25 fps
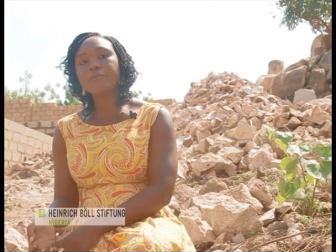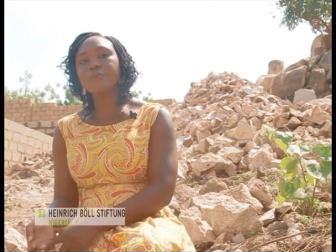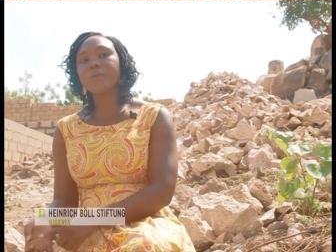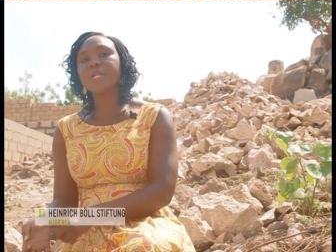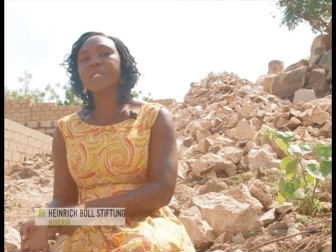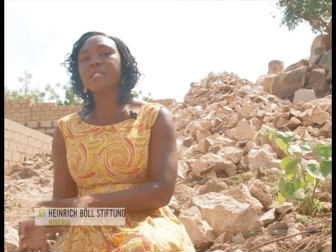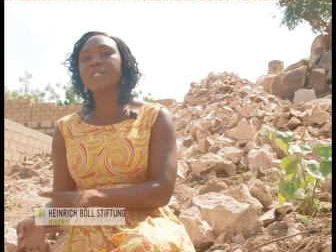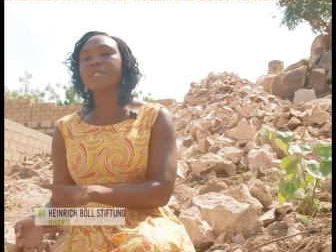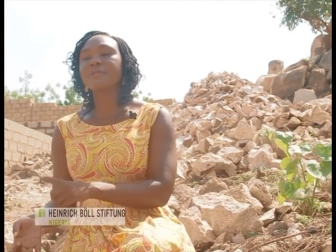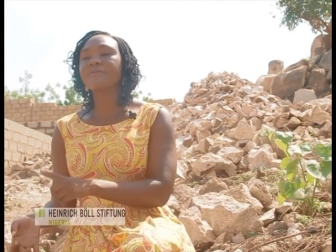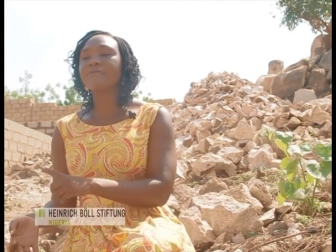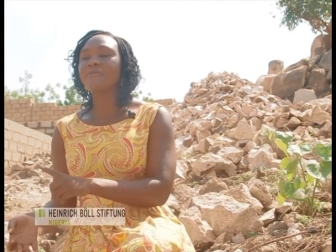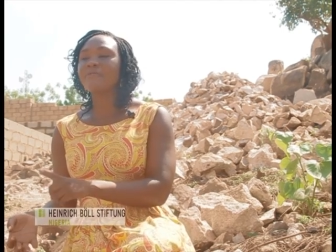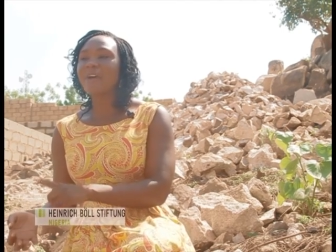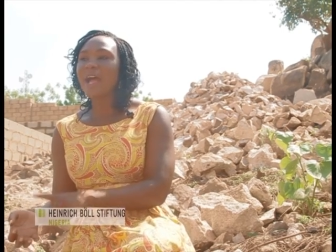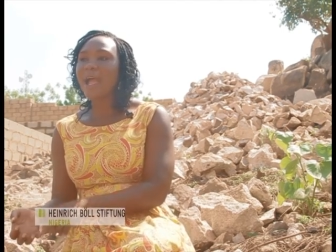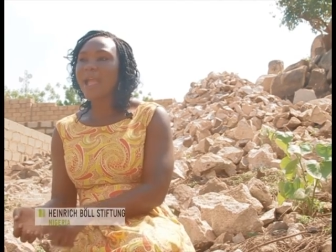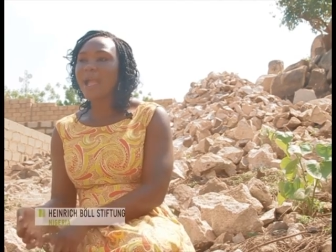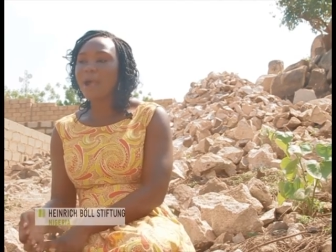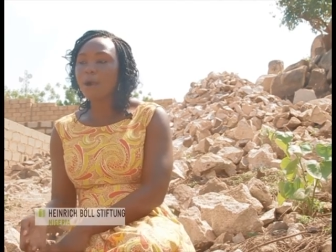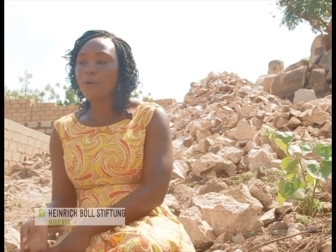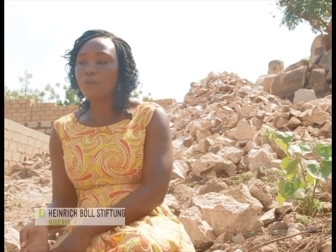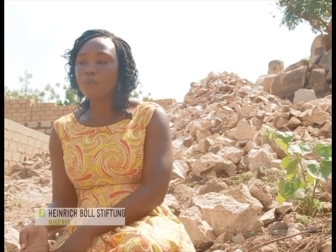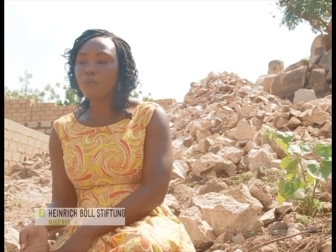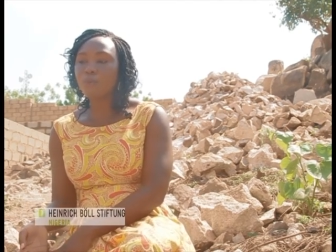with
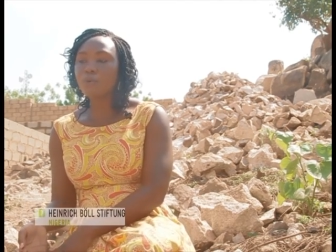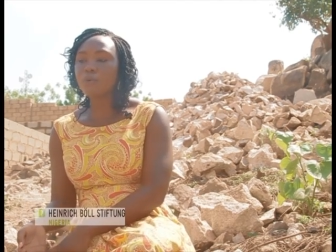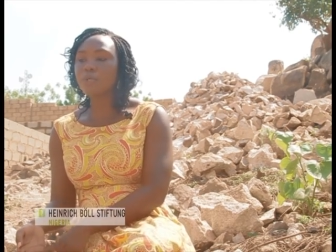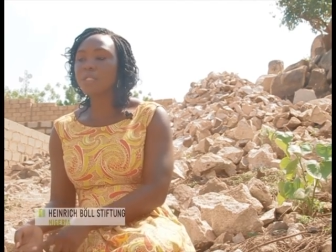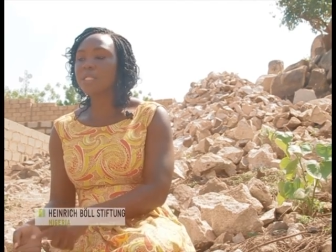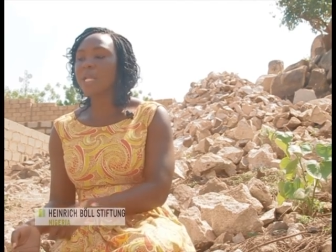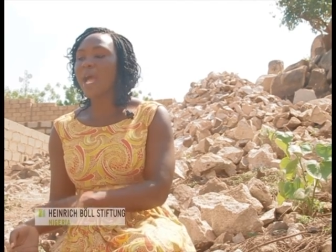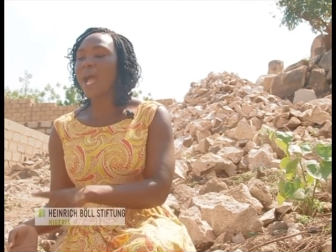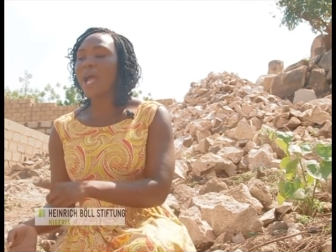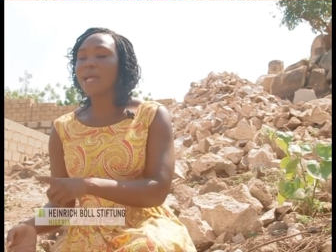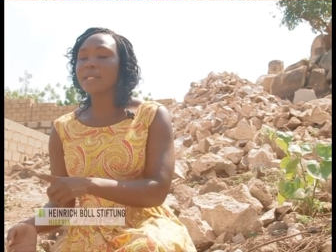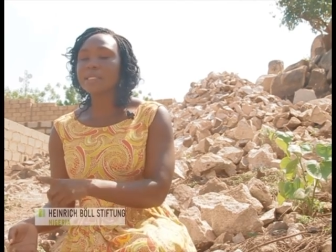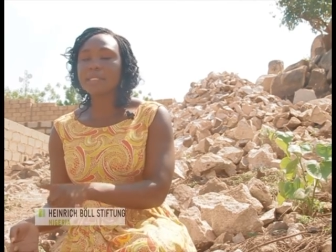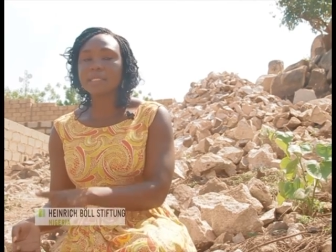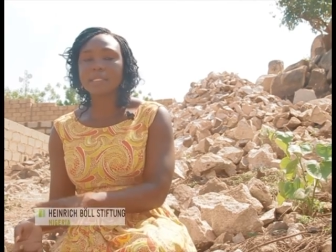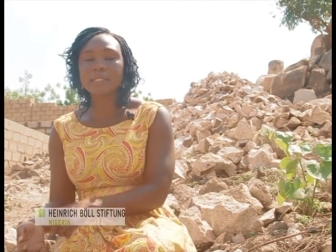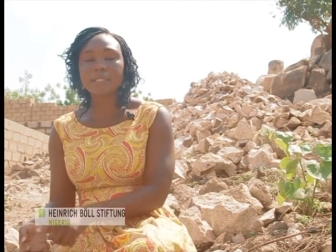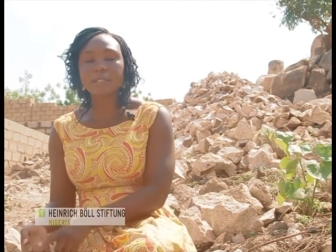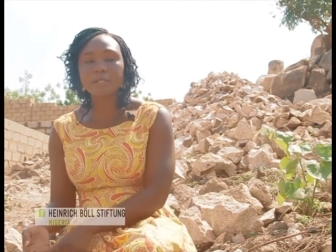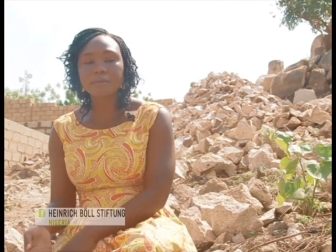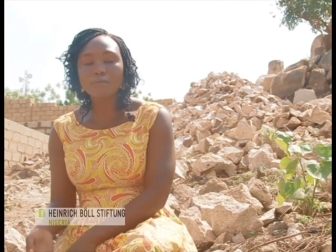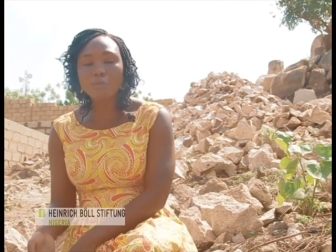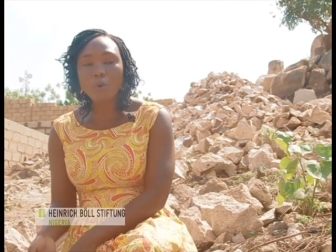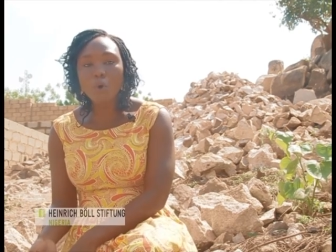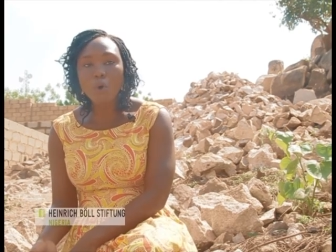firewood and
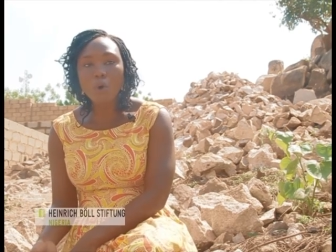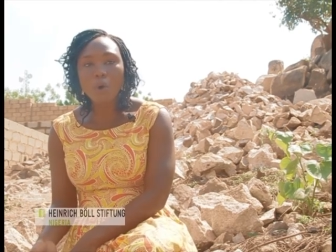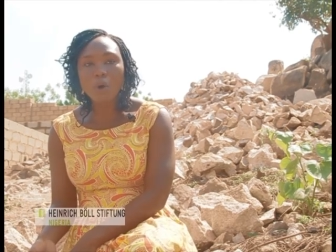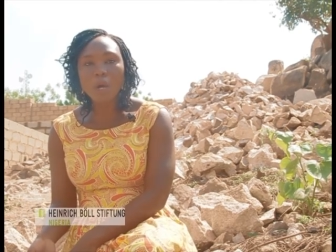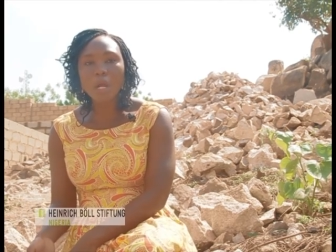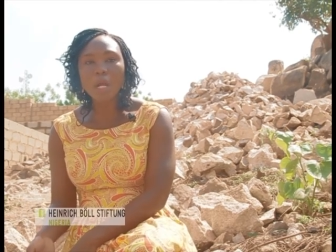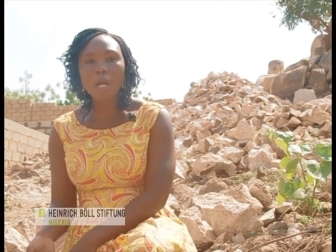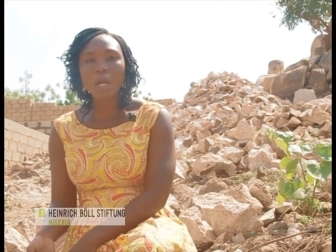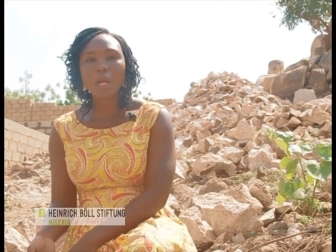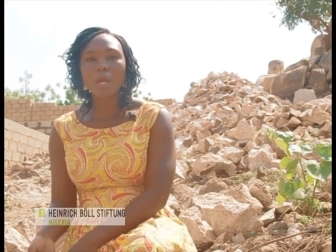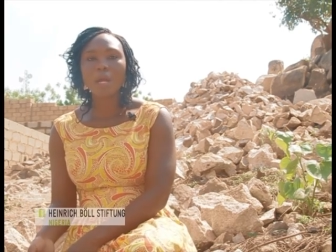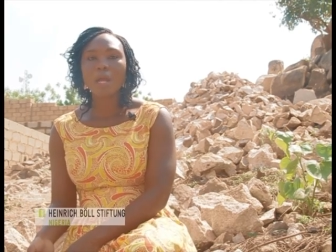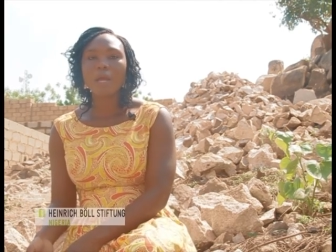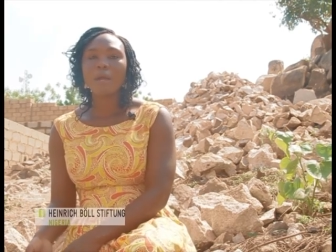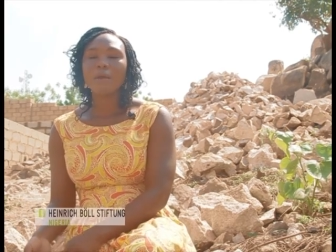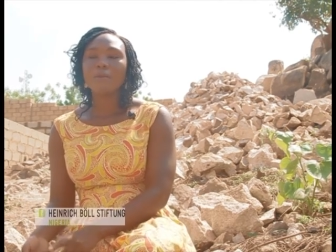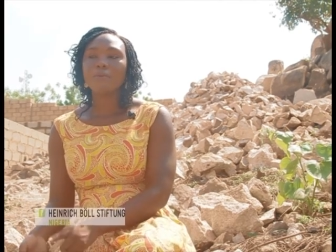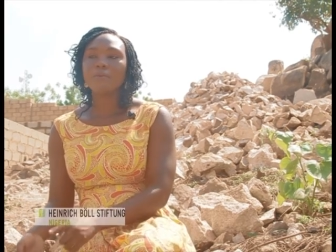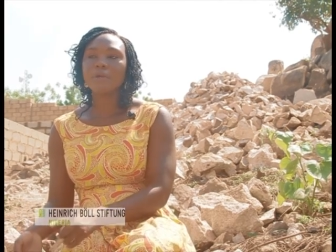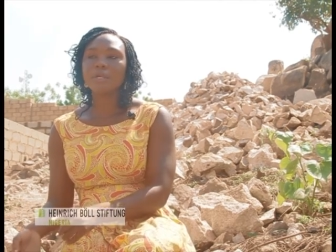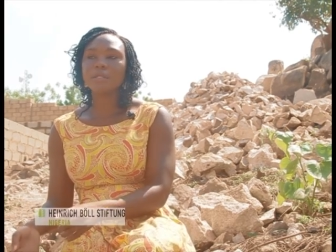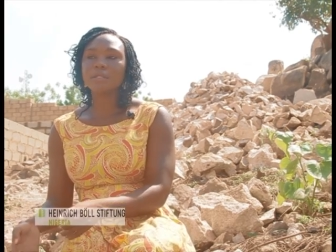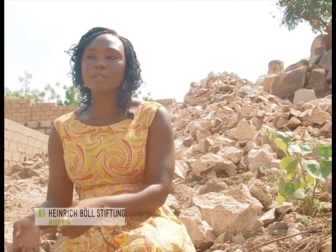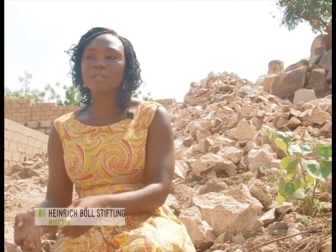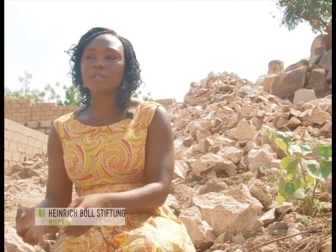smoke,
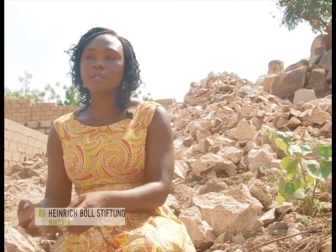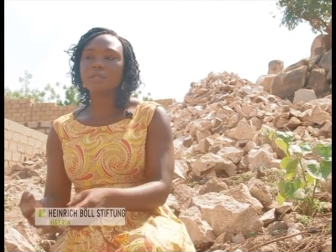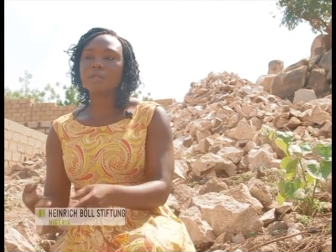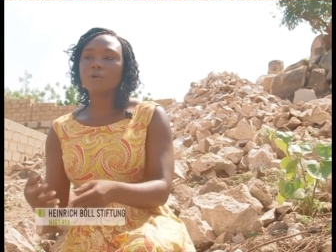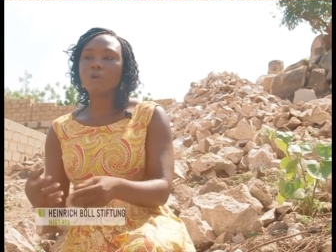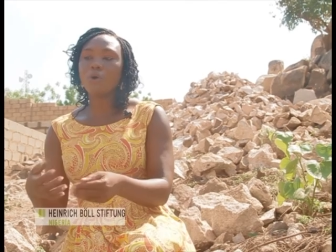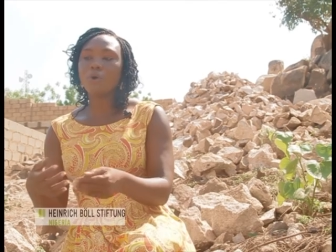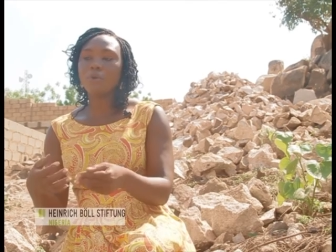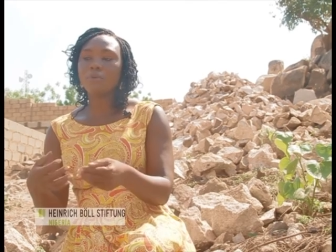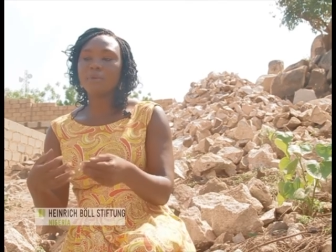with